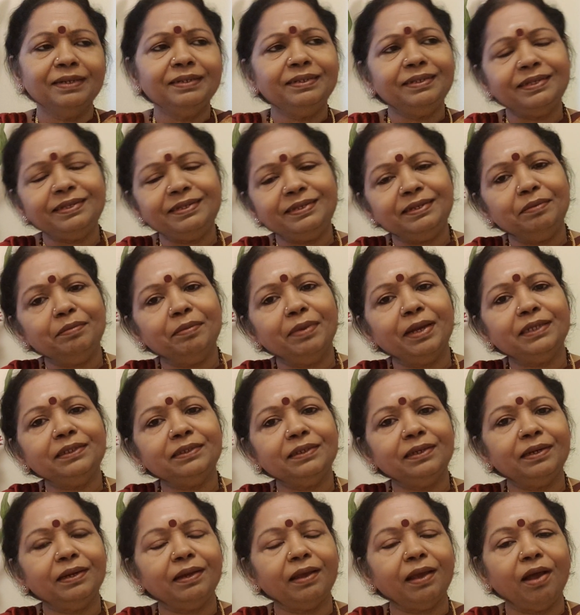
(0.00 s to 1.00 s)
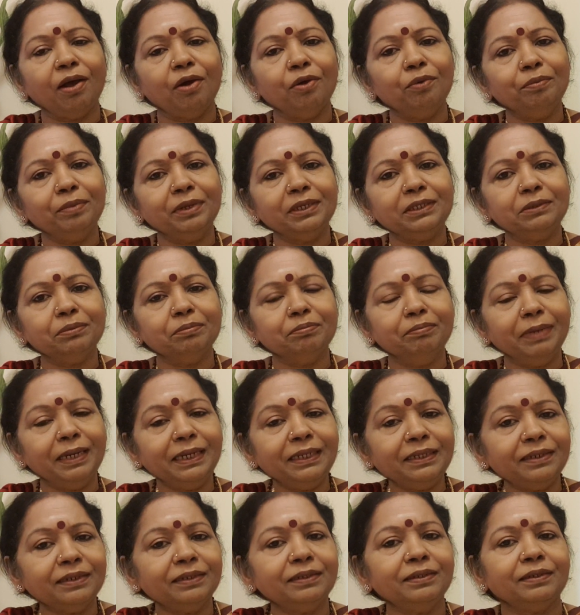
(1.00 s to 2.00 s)
Just imagine how much
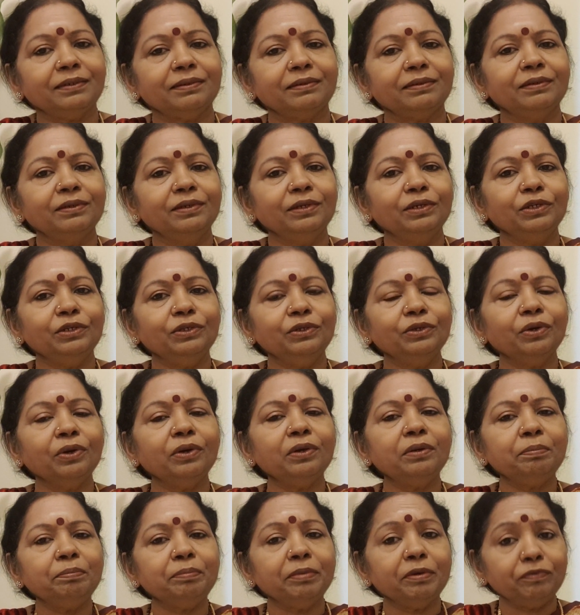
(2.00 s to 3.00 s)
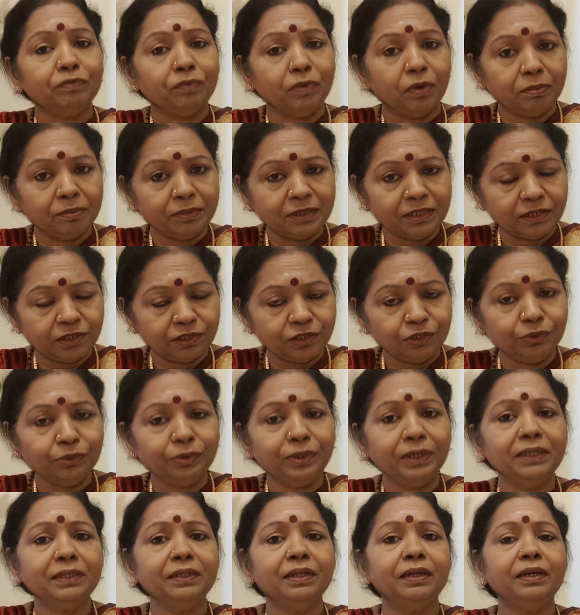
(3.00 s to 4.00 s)
better your performance
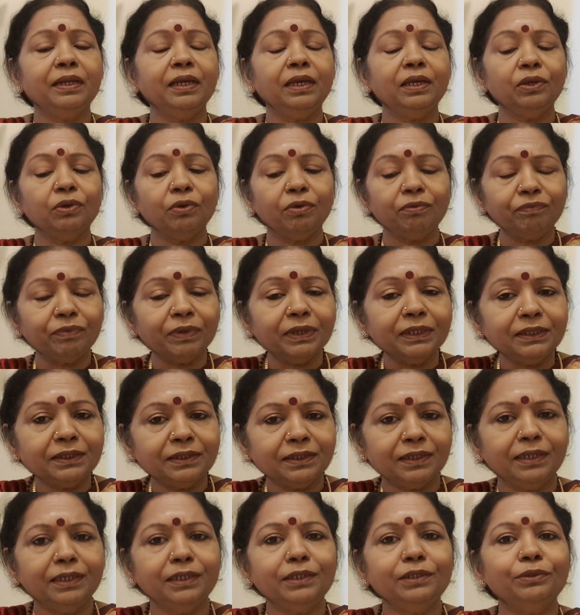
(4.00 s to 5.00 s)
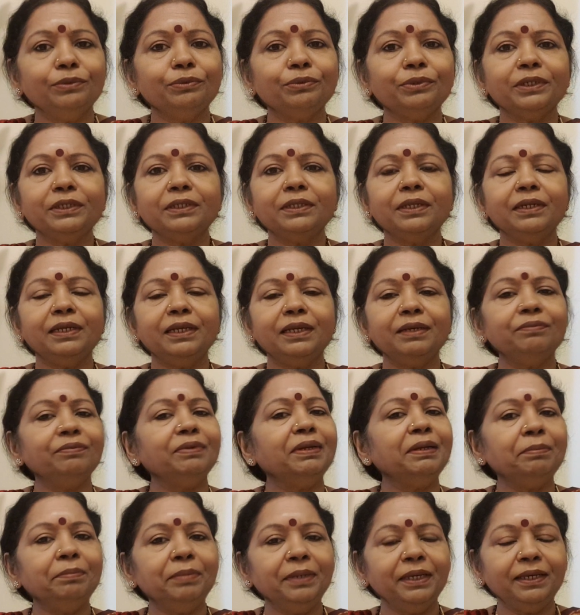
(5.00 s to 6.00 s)
during the day, your functioning during the day
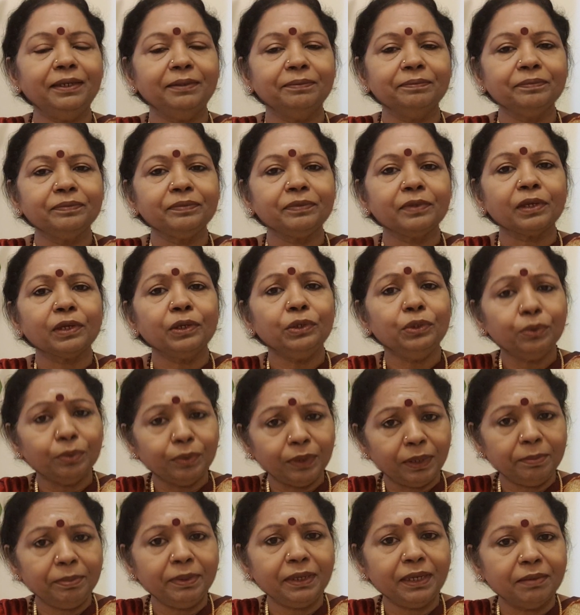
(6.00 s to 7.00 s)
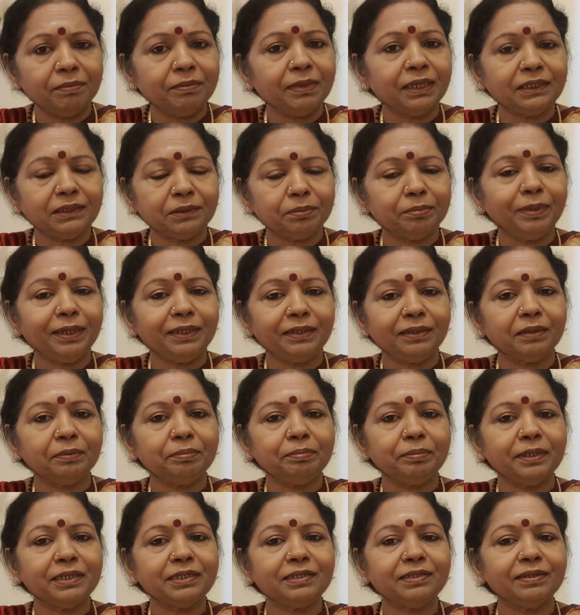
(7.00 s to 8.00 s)
will be. You will be a much better
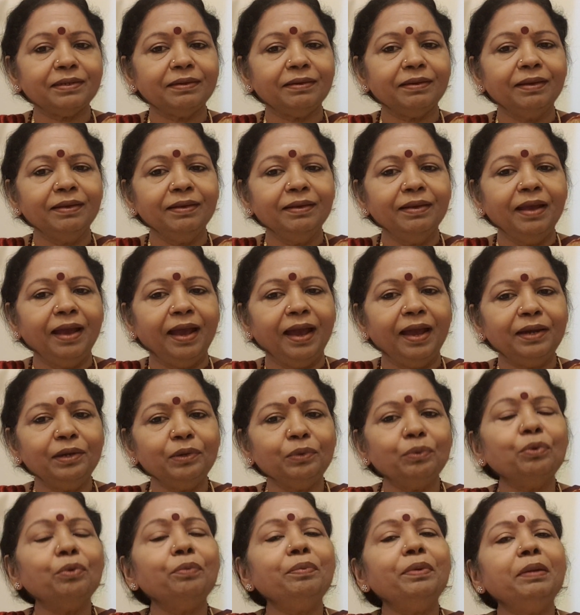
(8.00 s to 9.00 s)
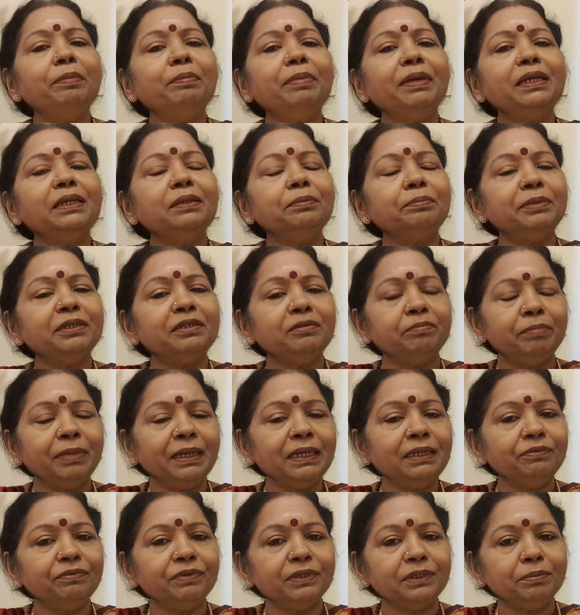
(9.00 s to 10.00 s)
person. And who will
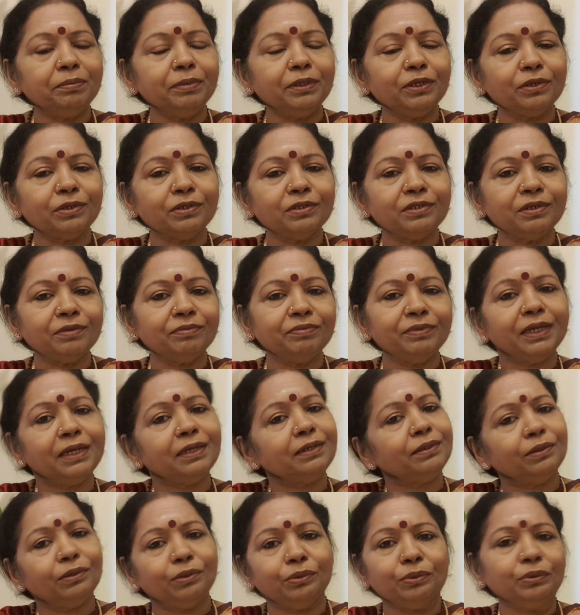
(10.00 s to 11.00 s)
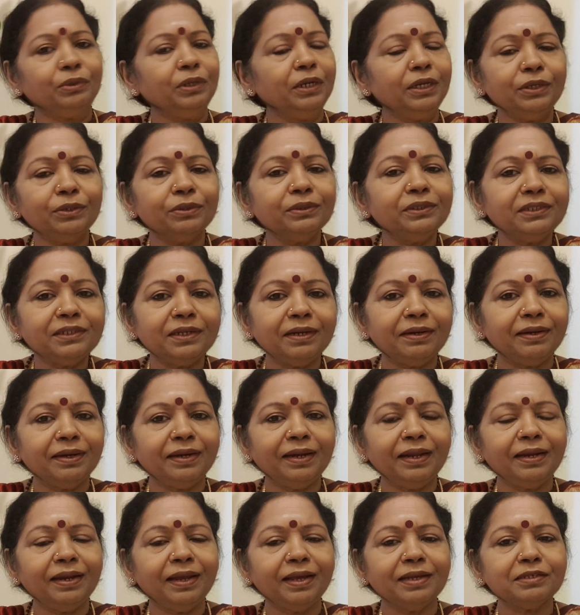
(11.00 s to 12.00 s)
benefit because of that? Only your children
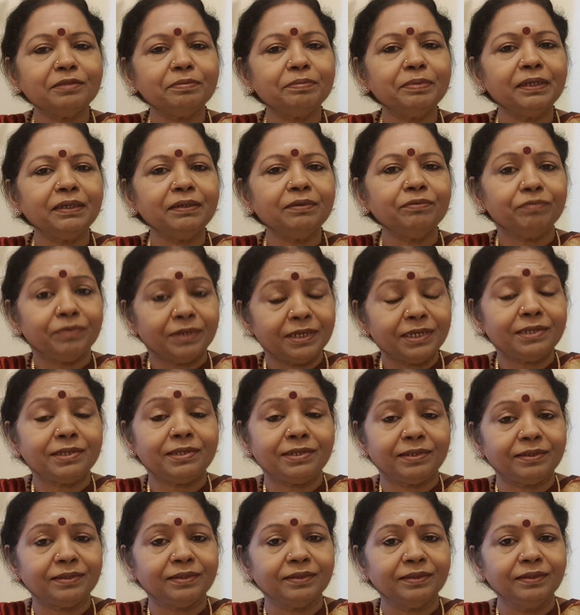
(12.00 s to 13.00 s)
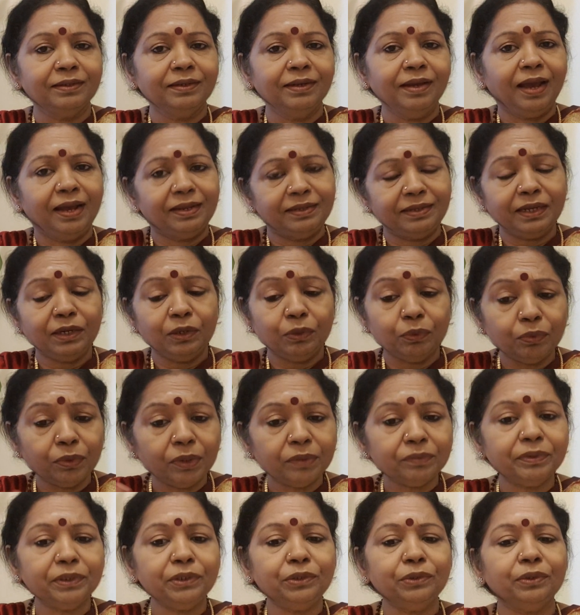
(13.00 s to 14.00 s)
and husband first. And then
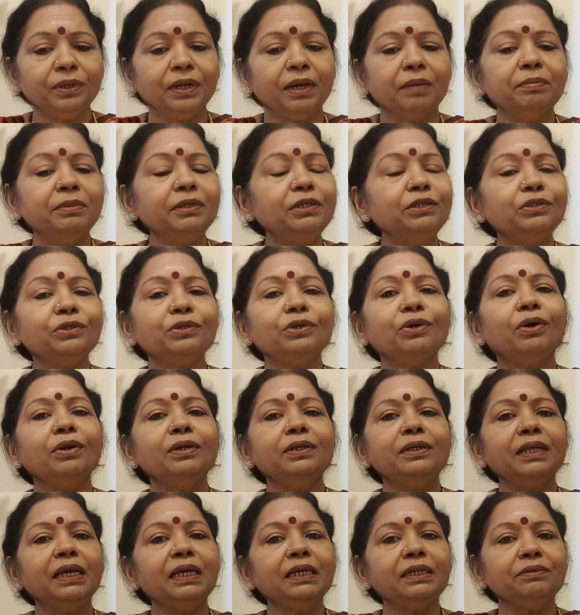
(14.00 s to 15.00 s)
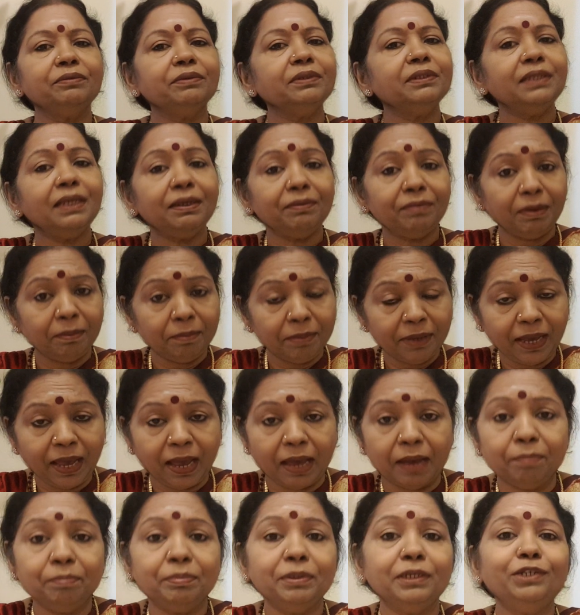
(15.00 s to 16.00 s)
whoever you come into contact with, they will be
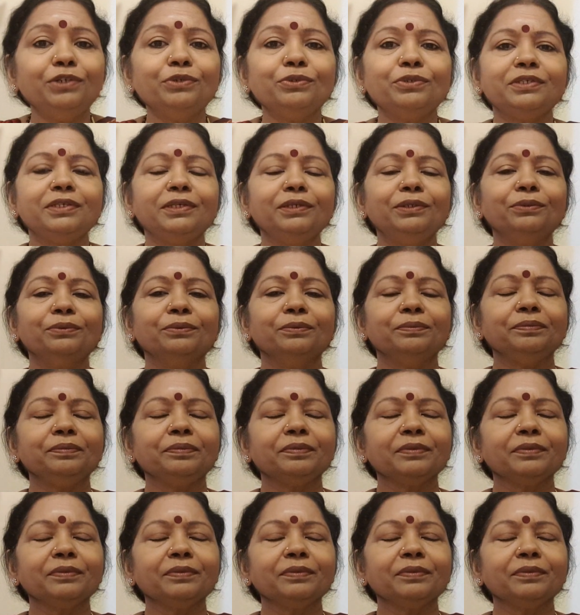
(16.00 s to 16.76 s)
happy to see you.